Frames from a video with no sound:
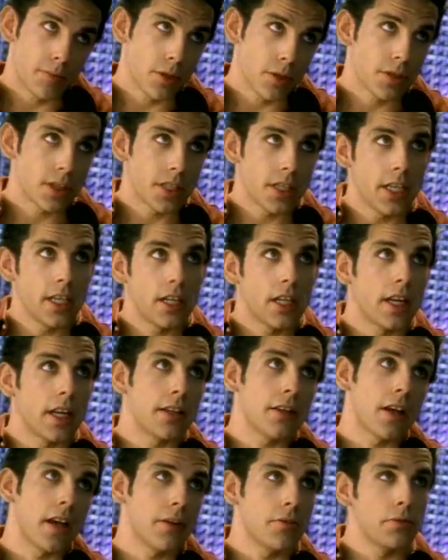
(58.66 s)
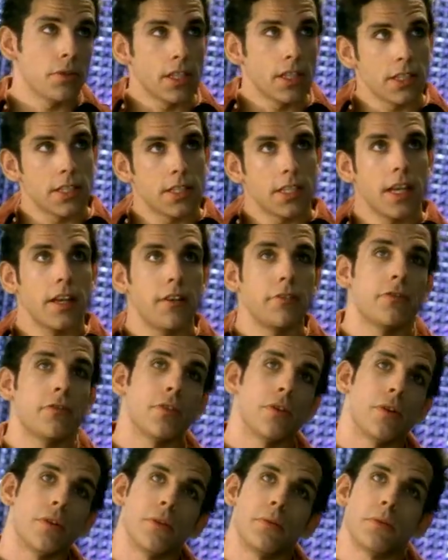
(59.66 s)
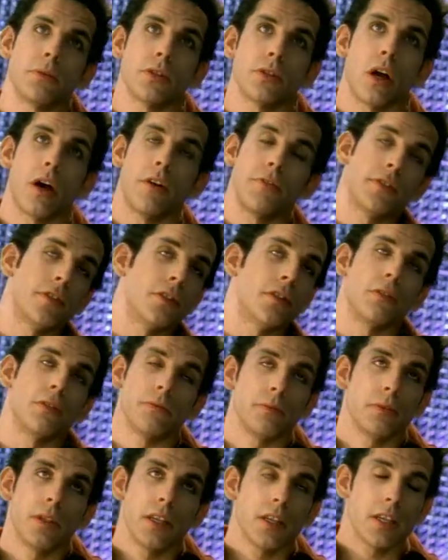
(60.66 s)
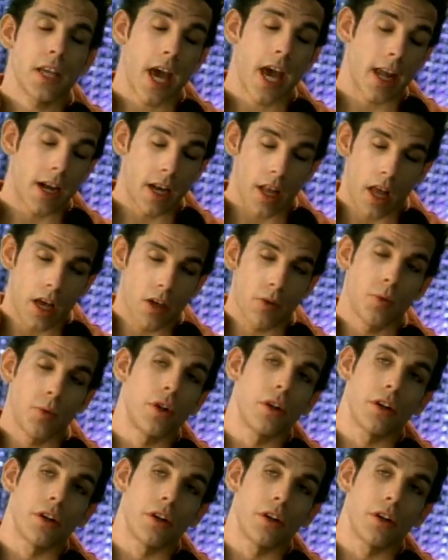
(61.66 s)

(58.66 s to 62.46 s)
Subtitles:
Blue steel I really save for softer catalog